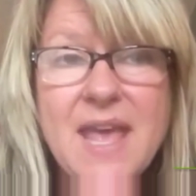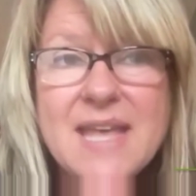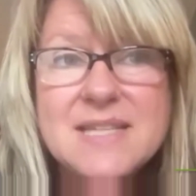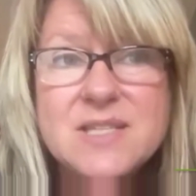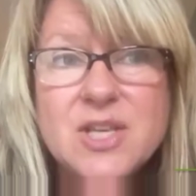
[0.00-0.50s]

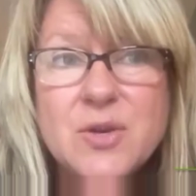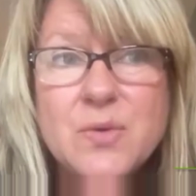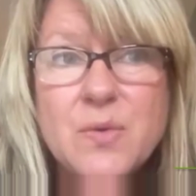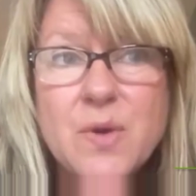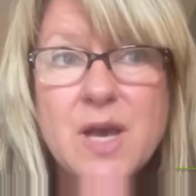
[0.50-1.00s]
And
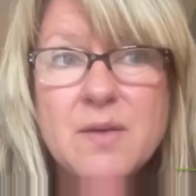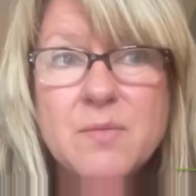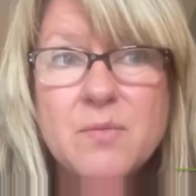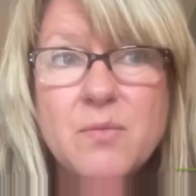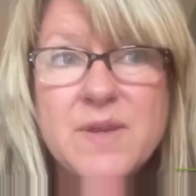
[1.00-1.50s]
so
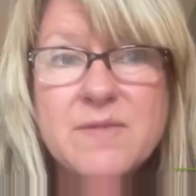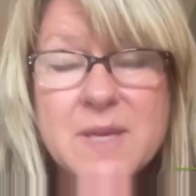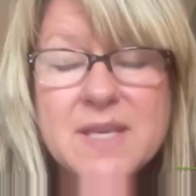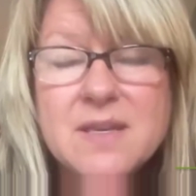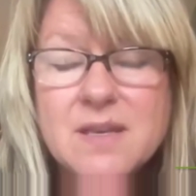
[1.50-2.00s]
we've
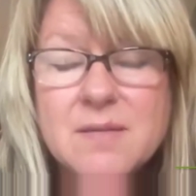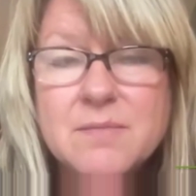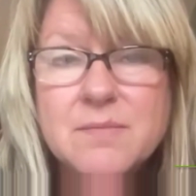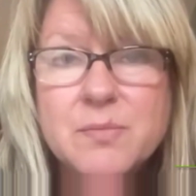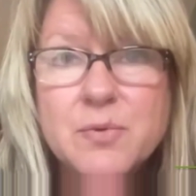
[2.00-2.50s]

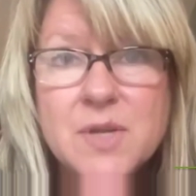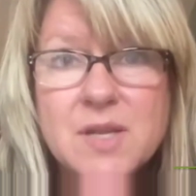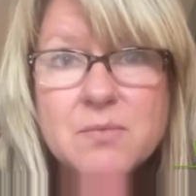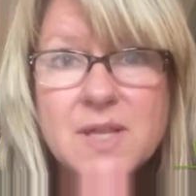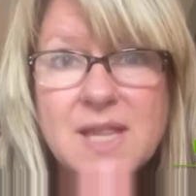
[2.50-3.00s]
become
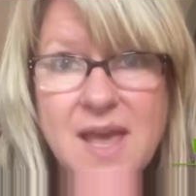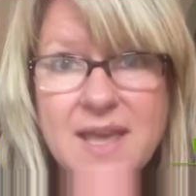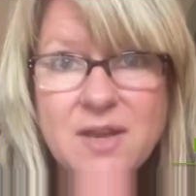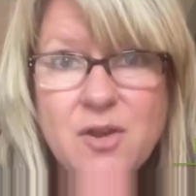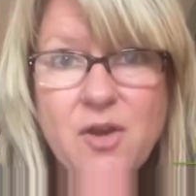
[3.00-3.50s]
pretty
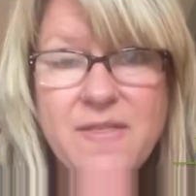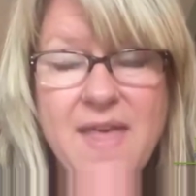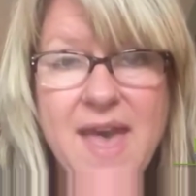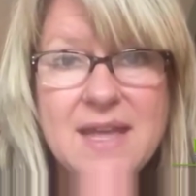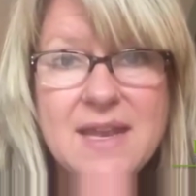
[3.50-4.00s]
reliant on
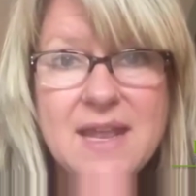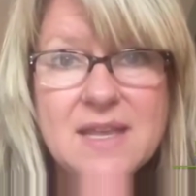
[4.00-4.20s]
that.